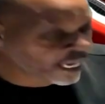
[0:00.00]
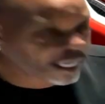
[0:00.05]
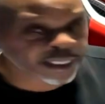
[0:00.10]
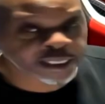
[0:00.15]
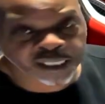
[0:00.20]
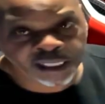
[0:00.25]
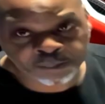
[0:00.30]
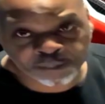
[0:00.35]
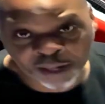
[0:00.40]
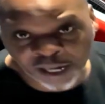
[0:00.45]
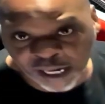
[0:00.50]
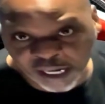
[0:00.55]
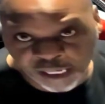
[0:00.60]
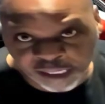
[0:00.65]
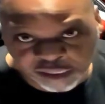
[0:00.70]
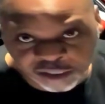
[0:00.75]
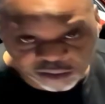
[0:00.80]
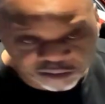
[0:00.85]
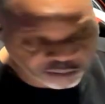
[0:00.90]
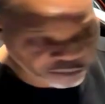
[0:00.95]
I need my
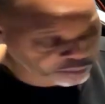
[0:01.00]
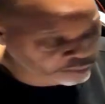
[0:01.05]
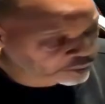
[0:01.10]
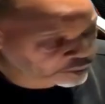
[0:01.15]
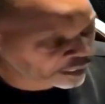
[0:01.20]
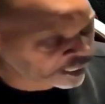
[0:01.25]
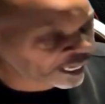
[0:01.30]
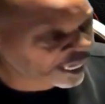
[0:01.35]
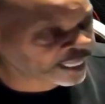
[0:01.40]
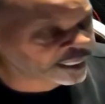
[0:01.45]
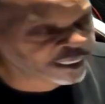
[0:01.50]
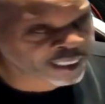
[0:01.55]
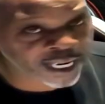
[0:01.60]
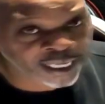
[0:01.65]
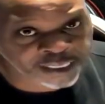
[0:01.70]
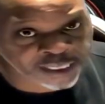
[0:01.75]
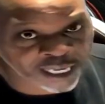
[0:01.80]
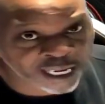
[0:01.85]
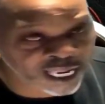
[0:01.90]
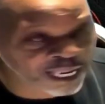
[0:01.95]
audio. I
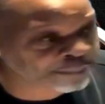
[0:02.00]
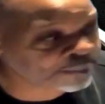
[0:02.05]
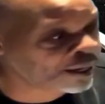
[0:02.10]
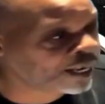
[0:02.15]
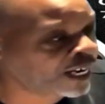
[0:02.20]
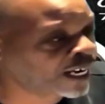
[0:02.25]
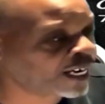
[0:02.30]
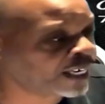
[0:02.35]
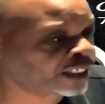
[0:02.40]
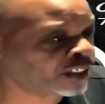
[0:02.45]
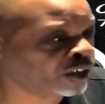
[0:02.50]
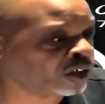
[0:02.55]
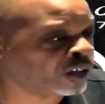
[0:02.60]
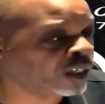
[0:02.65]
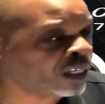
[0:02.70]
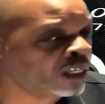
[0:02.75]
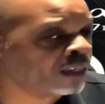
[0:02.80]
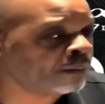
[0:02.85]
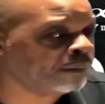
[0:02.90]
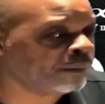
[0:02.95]
got to have my audio.
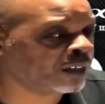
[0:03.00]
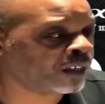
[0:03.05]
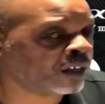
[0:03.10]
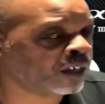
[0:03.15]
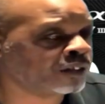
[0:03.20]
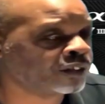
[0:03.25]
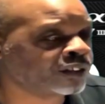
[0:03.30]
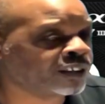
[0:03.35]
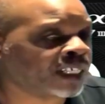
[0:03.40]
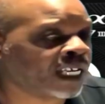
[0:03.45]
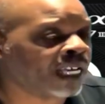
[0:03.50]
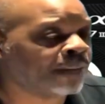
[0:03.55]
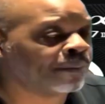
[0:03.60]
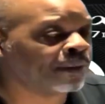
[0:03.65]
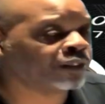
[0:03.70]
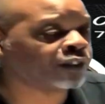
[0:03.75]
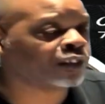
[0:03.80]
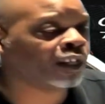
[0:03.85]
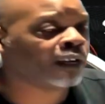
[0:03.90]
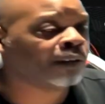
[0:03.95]
Because time
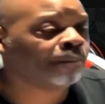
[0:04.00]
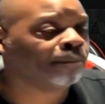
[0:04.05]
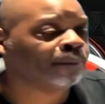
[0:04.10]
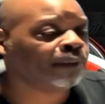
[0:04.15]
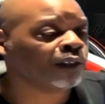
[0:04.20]
I started